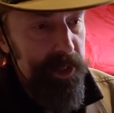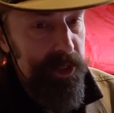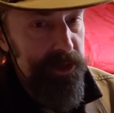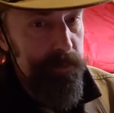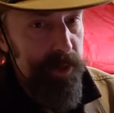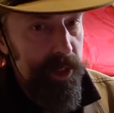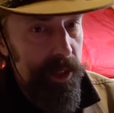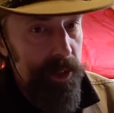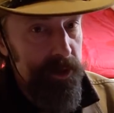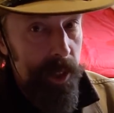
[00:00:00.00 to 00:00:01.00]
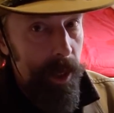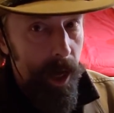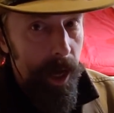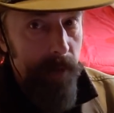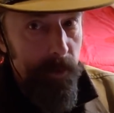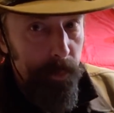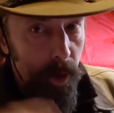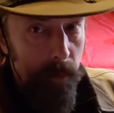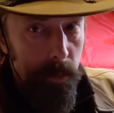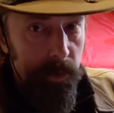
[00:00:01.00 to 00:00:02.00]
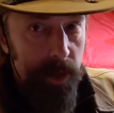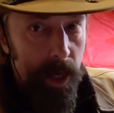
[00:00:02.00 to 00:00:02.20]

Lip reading: this because I have a problem with